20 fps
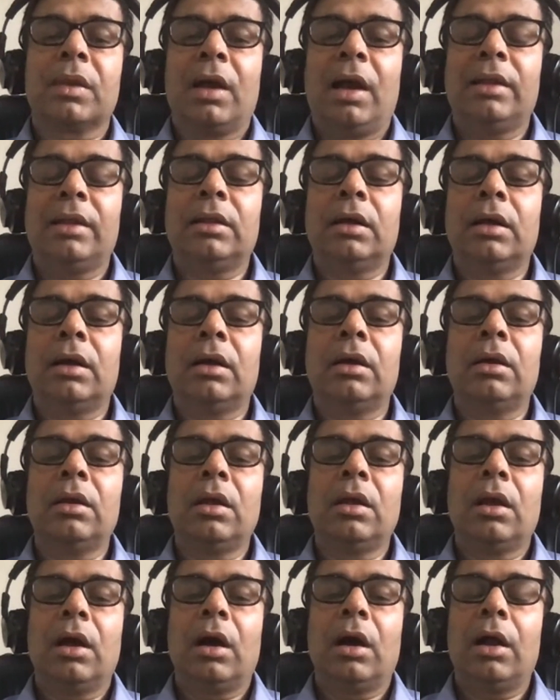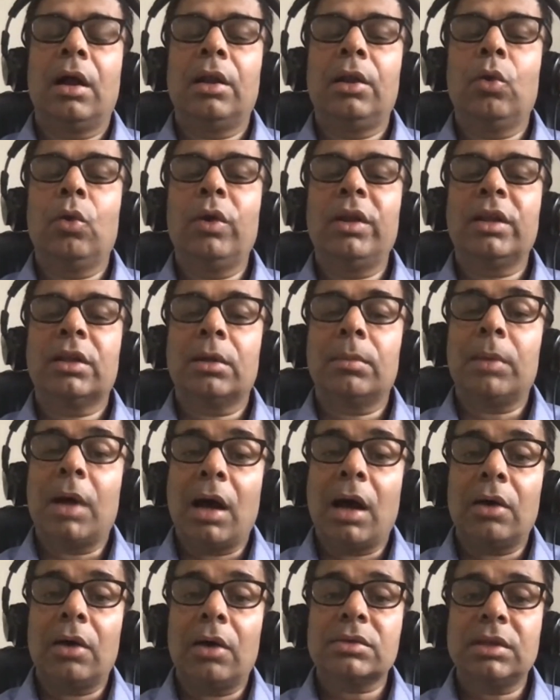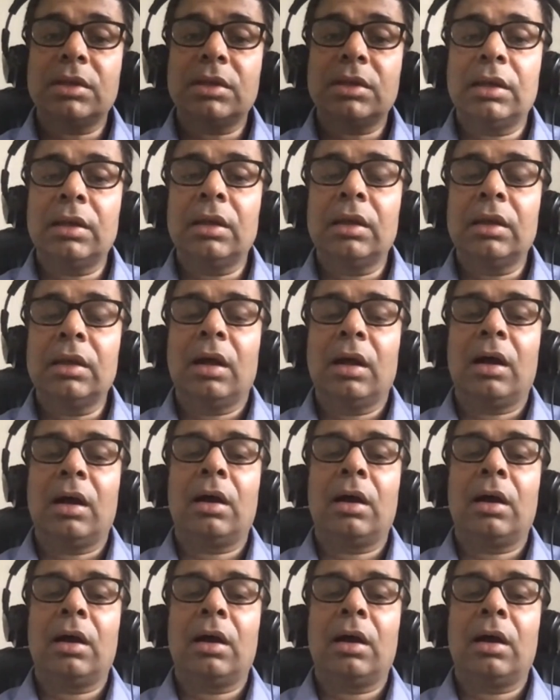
and the low-income housing